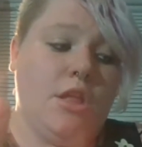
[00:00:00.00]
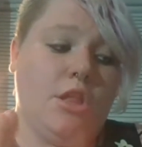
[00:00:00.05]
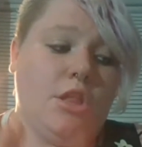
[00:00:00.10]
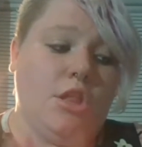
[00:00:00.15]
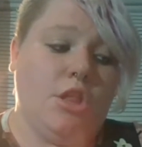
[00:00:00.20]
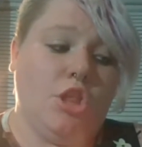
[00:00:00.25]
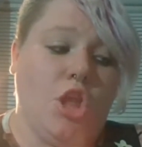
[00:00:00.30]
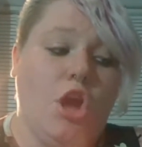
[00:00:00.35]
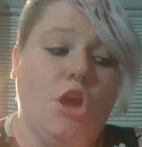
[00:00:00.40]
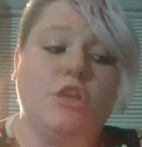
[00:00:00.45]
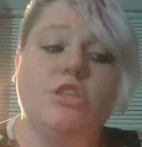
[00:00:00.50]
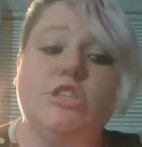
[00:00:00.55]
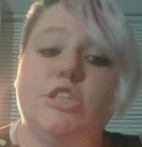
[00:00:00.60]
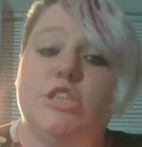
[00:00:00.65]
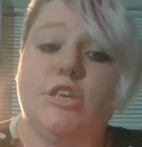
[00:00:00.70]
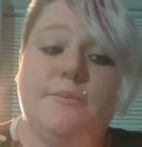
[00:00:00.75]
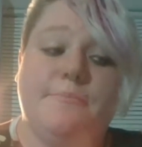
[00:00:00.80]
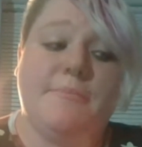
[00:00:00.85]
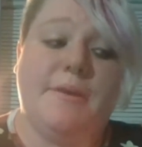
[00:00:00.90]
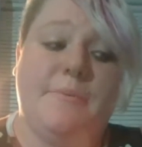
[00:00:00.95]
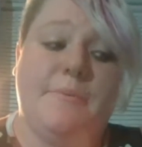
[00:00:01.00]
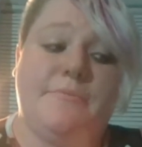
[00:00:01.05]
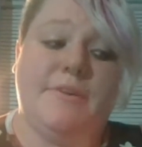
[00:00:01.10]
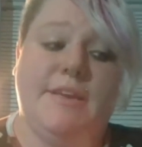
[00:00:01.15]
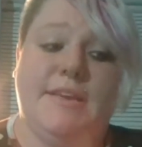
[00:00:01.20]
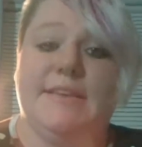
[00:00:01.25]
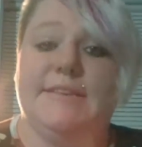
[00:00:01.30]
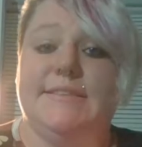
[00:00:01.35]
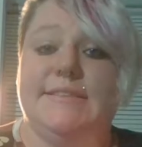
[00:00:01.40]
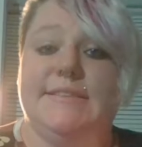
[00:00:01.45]
Long-term
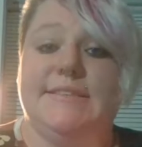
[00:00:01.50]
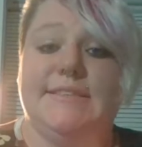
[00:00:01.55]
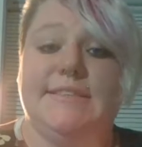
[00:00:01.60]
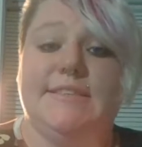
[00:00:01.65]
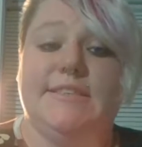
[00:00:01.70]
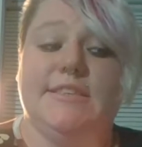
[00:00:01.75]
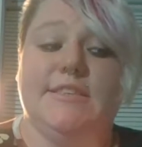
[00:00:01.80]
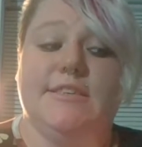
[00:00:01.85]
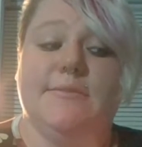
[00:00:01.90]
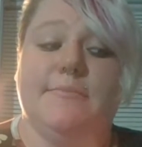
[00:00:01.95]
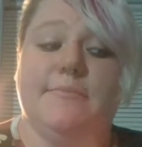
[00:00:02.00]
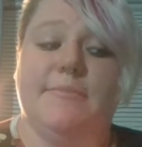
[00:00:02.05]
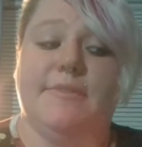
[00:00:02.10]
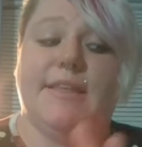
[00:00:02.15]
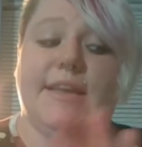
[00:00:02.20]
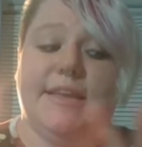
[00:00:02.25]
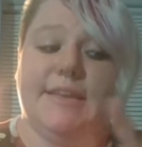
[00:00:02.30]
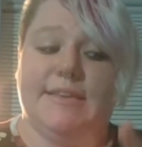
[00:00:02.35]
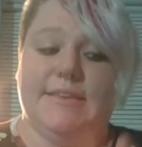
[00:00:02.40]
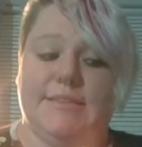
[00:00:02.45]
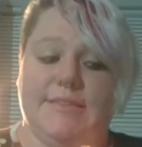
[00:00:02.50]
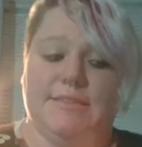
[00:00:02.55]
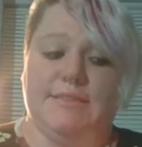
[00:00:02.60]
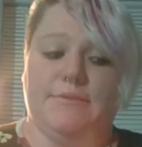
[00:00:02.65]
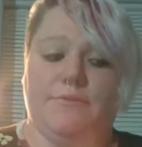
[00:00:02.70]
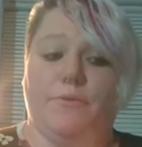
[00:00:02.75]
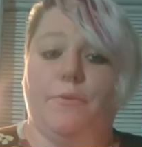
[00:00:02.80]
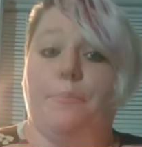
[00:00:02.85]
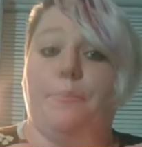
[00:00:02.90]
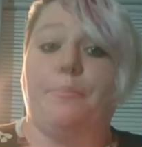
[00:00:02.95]
memory is a system that is
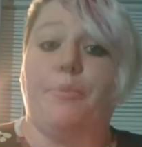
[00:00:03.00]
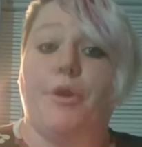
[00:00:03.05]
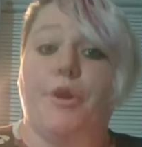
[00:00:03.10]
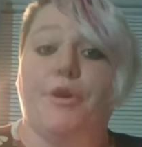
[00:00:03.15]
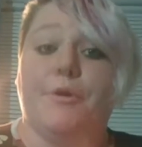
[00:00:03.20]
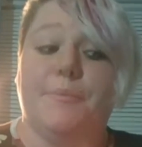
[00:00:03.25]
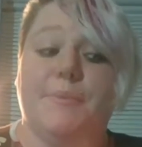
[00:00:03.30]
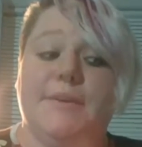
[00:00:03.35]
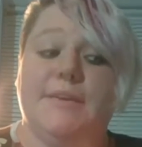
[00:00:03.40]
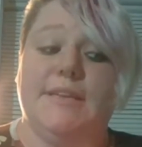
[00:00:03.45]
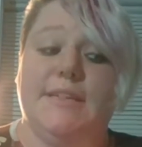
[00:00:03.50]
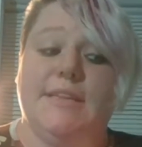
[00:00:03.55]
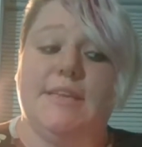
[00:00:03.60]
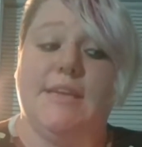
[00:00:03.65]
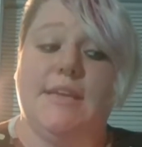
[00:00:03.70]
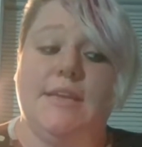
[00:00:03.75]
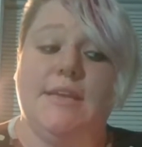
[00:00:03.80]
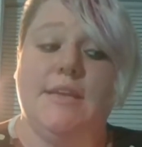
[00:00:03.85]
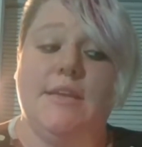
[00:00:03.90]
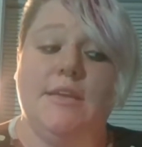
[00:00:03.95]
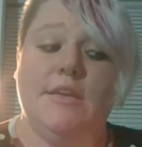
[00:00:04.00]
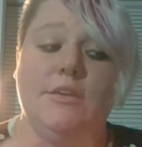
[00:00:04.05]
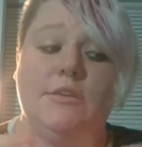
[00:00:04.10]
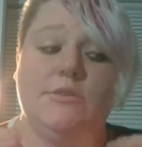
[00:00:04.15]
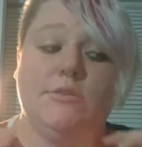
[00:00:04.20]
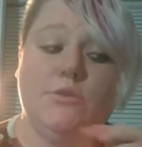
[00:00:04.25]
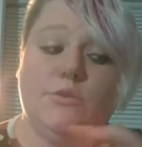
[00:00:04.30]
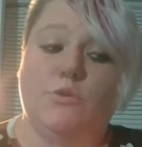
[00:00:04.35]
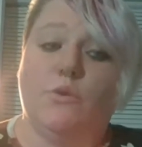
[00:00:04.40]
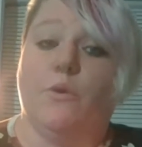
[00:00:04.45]
for permanently
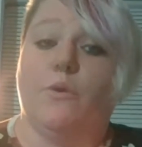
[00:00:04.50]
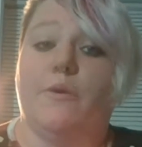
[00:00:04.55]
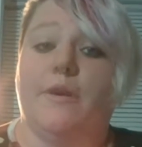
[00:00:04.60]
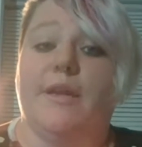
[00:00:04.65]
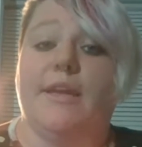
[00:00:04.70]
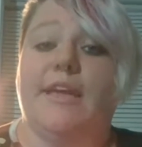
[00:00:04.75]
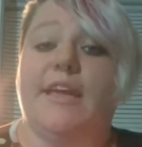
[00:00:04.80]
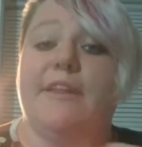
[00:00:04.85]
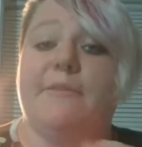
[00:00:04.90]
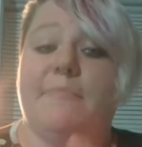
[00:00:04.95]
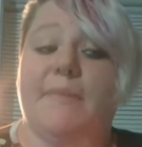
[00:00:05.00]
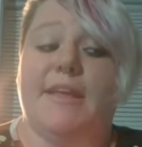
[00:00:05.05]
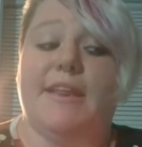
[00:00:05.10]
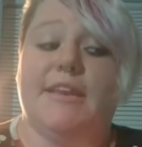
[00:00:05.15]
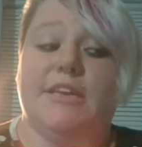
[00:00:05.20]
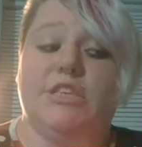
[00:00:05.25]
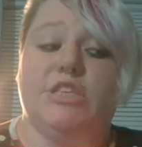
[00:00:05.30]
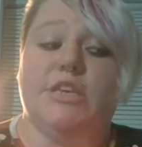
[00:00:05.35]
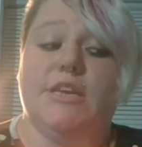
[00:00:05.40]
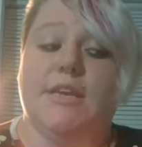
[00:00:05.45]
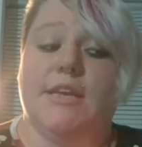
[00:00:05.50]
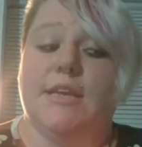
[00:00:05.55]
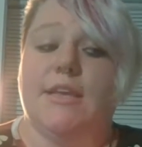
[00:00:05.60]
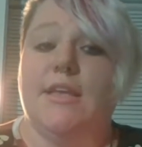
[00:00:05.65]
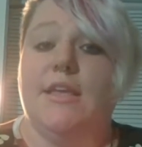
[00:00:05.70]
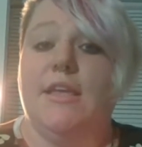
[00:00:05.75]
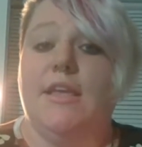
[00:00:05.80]
storing and managing